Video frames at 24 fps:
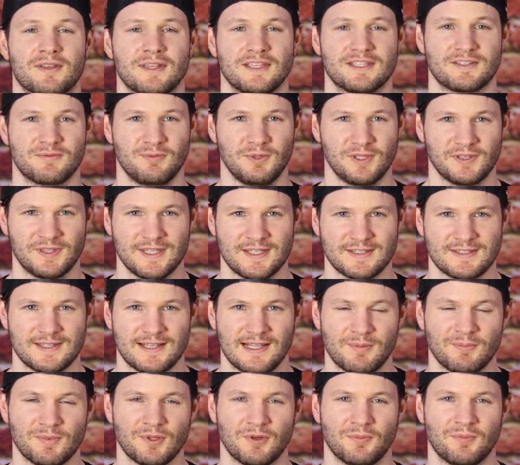this we'll test the
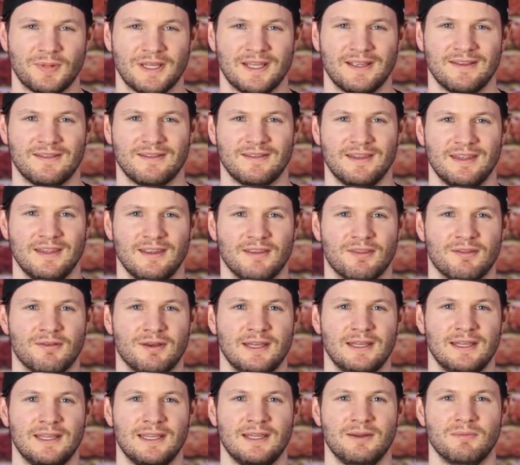laptop in the
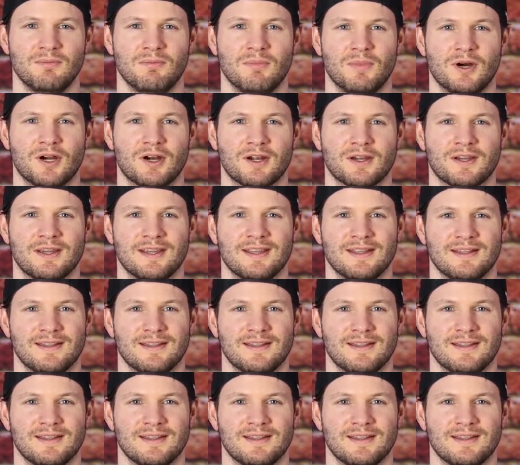3D Mark